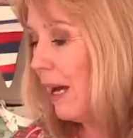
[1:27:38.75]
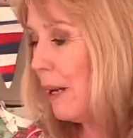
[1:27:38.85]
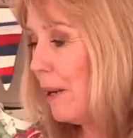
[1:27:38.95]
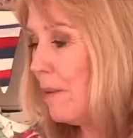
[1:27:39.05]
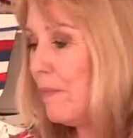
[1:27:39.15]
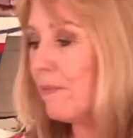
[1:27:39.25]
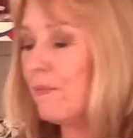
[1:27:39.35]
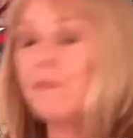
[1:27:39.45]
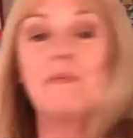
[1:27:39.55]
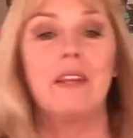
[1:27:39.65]
Um,
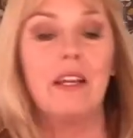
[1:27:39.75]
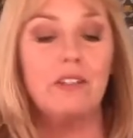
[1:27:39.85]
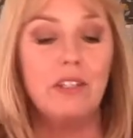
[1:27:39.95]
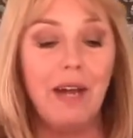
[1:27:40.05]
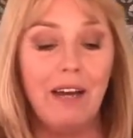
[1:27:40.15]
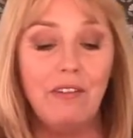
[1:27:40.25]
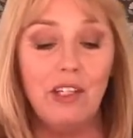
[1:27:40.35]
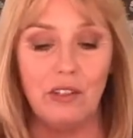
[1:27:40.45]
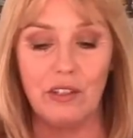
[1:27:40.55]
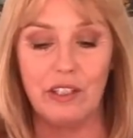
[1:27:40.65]
do have a
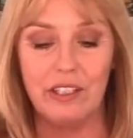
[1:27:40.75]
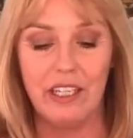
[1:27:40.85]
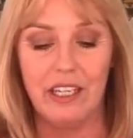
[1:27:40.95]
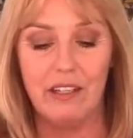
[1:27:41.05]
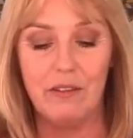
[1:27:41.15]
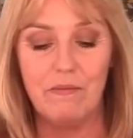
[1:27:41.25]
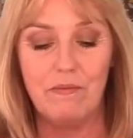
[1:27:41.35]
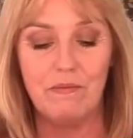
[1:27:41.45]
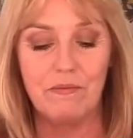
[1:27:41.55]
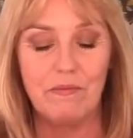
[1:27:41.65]
look um,